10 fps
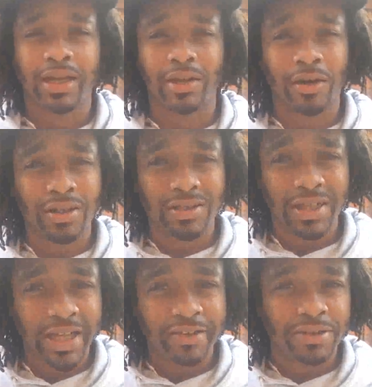And all these
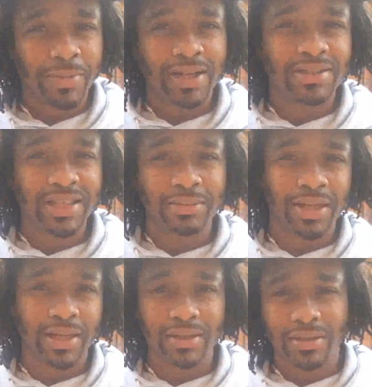names might
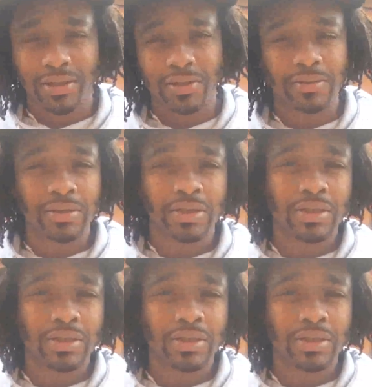seem like, you know,